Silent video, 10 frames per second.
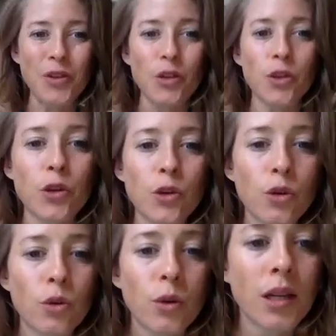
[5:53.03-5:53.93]

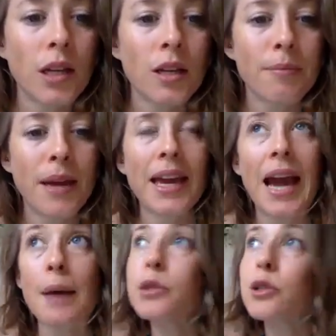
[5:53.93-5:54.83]
You may
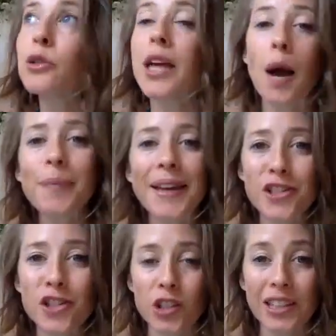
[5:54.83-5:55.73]
absolutely
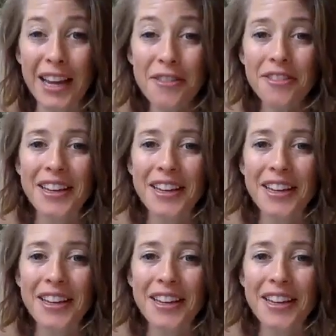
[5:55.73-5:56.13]
upend your life